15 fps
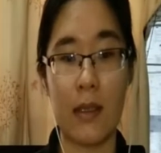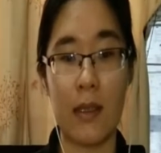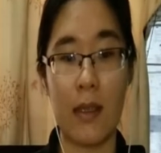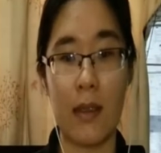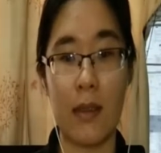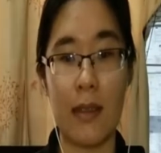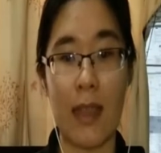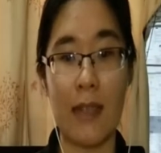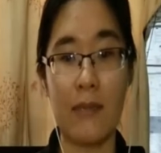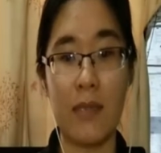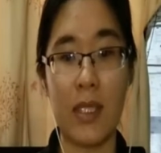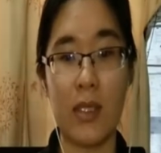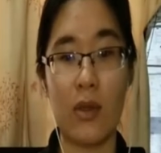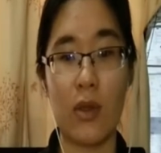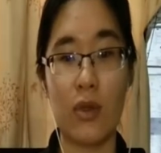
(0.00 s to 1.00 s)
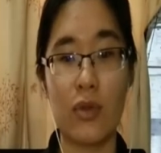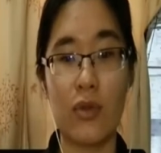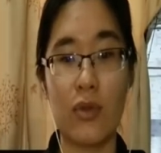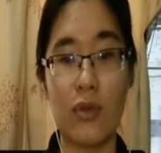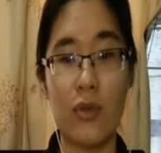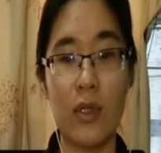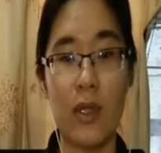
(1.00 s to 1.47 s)
let me go
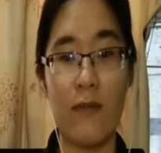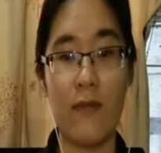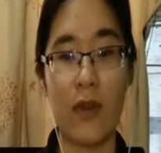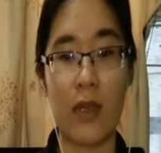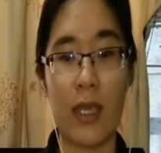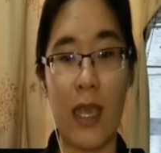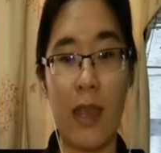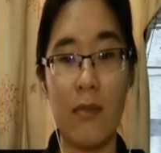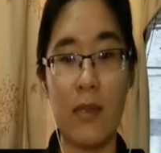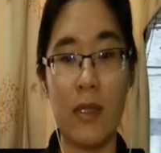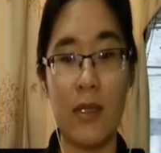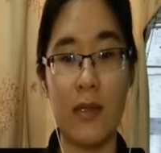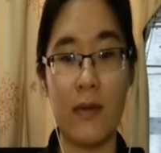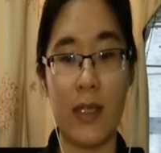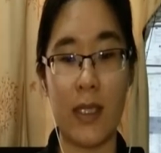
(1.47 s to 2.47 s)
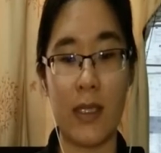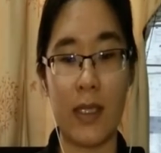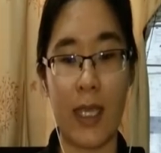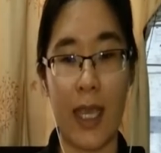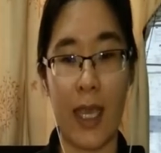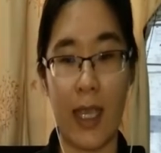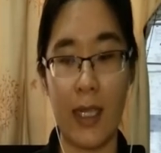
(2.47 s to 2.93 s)
through the vocabulary
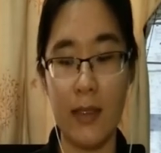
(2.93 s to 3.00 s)
again.